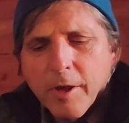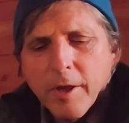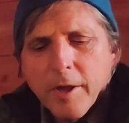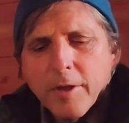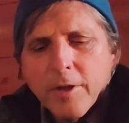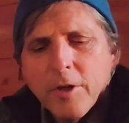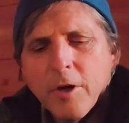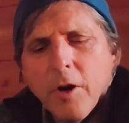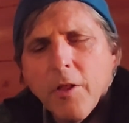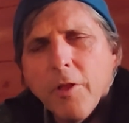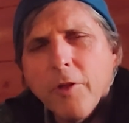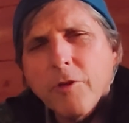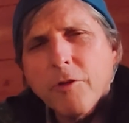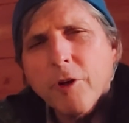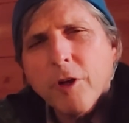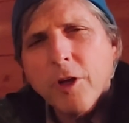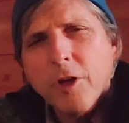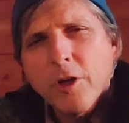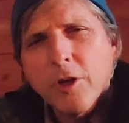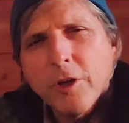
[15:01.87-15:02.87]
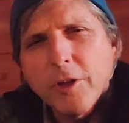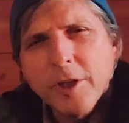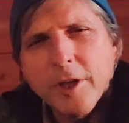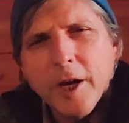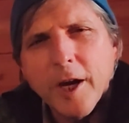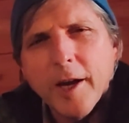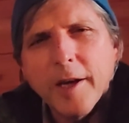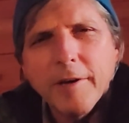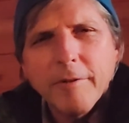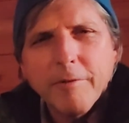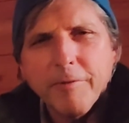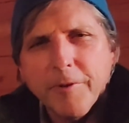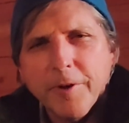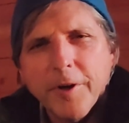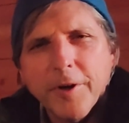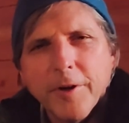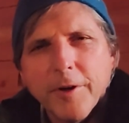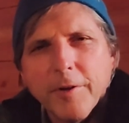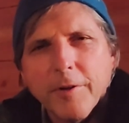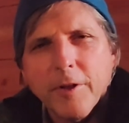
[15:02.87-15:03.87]
You know, there's a good kind of
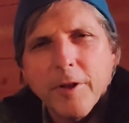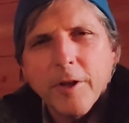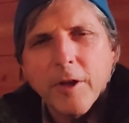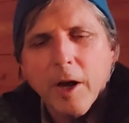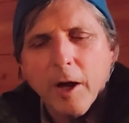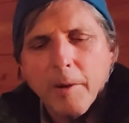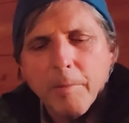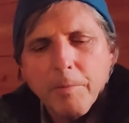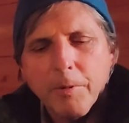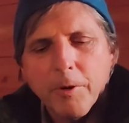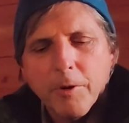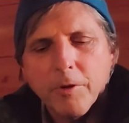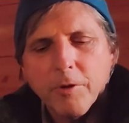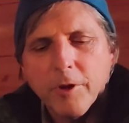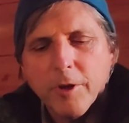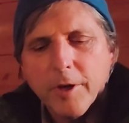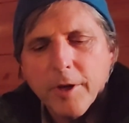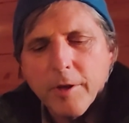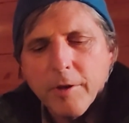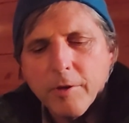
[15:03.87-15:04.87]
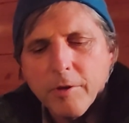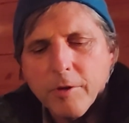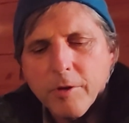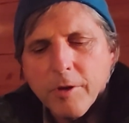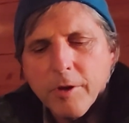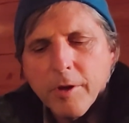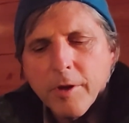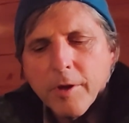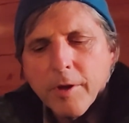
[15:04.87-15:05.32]
fear that God puts in us